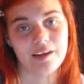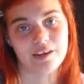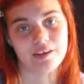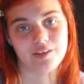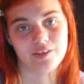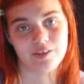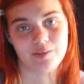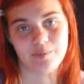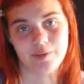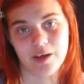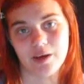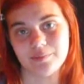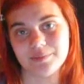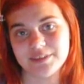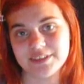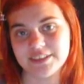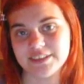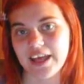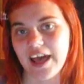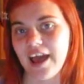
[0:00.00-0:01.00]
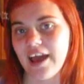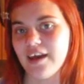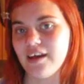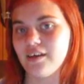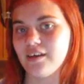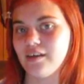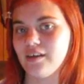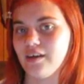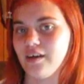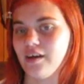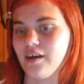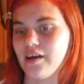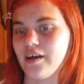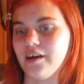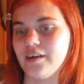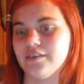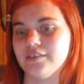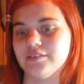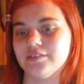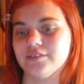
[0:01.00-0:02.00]
and to be upset
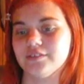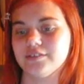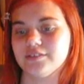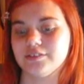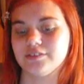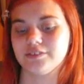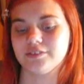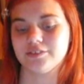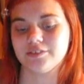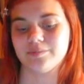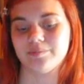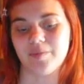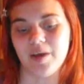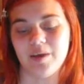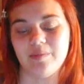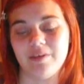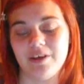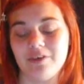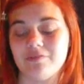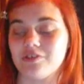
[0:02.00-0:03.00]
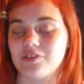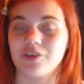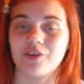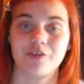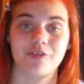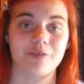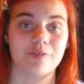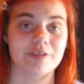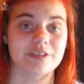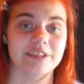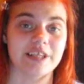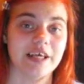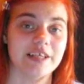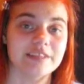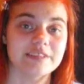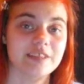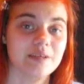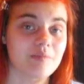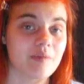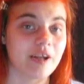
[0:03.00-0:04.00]
and maybe even to resent
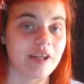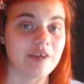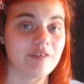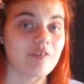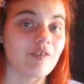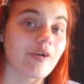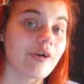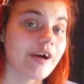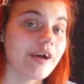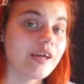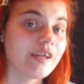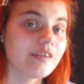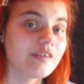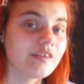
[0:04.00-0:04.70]
somebody for it.